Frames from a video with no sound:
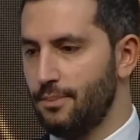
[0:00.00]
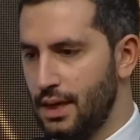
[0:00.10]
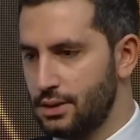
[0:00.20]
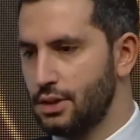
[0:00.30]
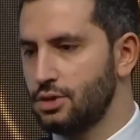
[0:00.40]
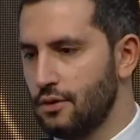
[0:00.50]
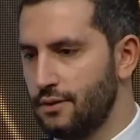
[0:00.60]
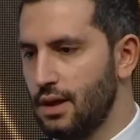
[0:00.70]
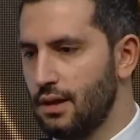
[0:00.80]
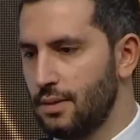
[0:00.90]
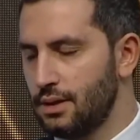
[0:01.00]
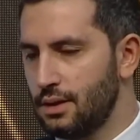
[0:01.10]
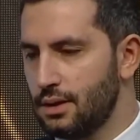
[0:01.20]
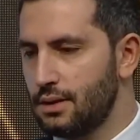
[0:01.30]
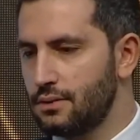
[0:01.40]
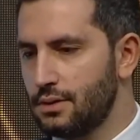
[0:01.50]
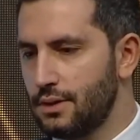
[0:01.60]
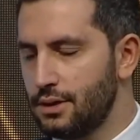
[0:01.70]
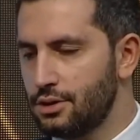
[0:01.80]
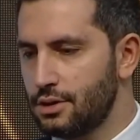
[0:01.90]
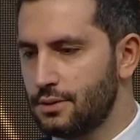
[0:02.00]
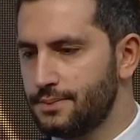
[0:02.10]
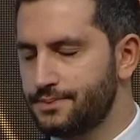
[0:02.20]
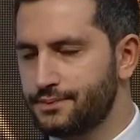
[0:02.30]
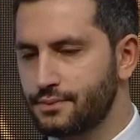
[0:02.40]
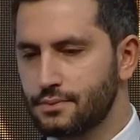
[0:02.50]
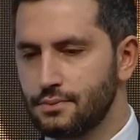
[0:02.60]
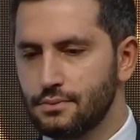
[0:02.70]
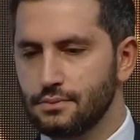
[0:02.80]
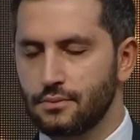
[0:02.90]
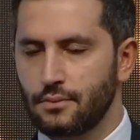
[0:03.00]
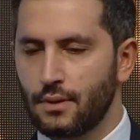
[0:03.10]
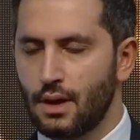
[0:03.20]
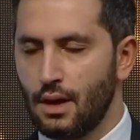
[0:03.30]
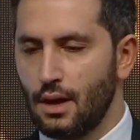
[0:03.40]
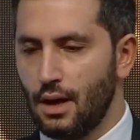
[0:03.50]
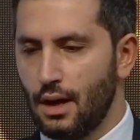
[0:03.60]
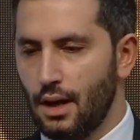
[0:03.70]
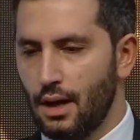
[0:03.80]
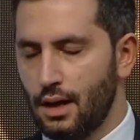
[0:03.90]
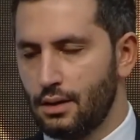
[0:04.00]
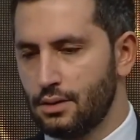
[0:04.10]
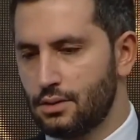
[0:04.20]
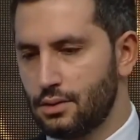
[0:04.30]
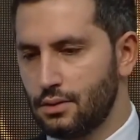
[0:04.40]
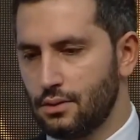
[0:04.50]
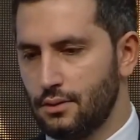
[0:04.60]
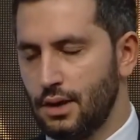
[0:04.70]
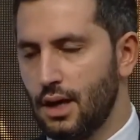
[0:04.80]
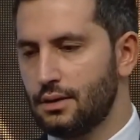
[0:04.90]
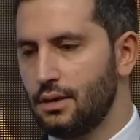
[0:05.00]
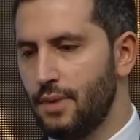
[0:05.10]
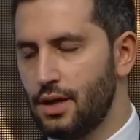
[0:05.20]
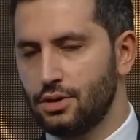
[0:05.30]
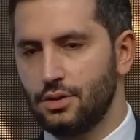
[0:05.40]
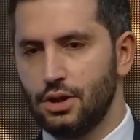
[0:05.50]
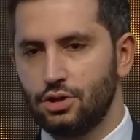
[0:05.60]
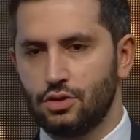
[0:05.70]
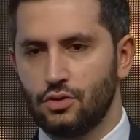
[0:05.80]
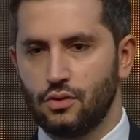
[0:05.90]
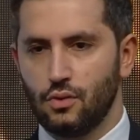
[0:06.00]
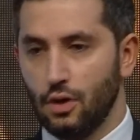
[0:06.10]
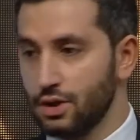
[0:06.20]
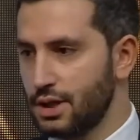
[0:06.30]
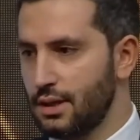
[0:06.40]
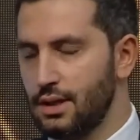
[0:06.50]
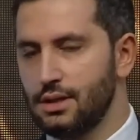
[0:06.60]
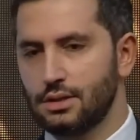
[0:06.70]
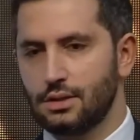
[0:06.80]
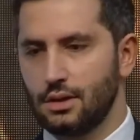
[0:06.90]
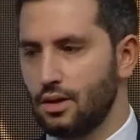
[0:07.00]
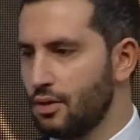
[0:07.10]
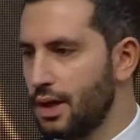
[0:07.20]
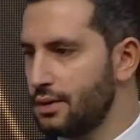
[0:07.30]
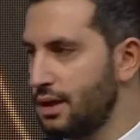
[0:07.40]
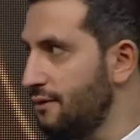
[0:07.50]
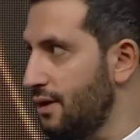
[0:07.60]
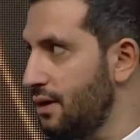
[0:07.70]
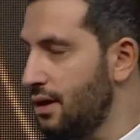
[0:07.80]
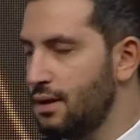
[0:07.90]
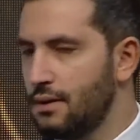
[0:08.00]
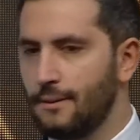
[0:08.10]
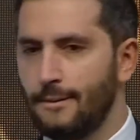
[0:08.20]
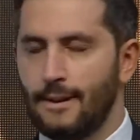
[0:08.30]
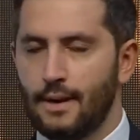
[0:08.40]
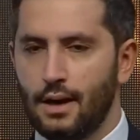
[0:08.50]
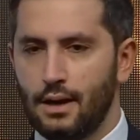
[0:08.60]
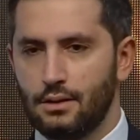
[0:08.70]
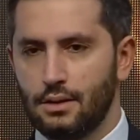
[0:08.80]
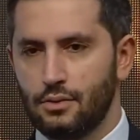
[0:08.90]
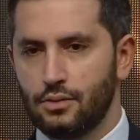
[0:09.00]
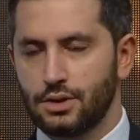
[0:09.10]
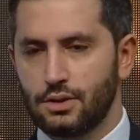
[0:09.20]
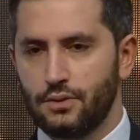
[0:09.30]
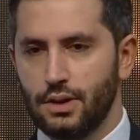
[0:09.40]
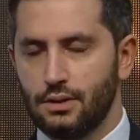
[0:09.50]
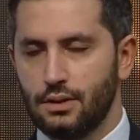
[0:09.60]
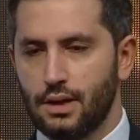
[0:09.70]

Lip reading: And the other major issue was and is connectivity, and it was agreed that all regional communications will be unblocked